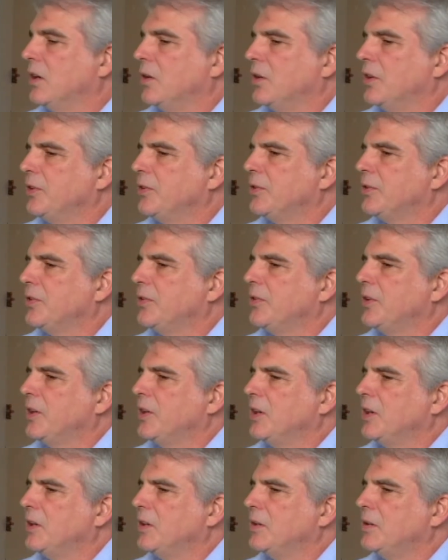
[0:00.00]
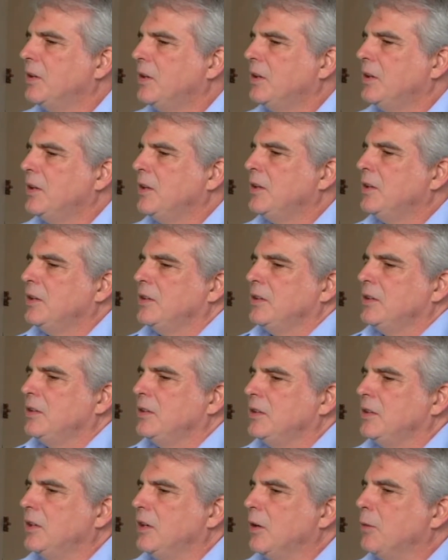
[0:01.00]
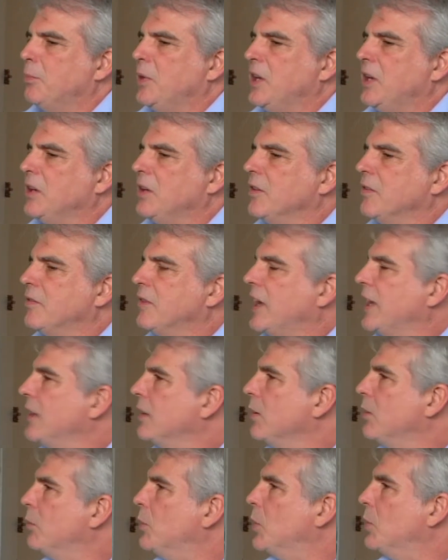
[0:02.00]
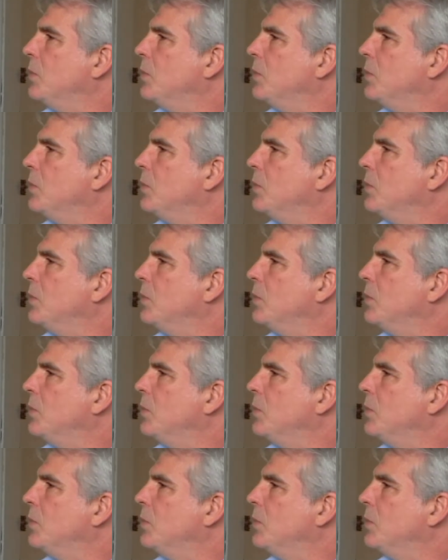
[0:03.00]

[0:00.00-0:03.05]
interested in, you know, being available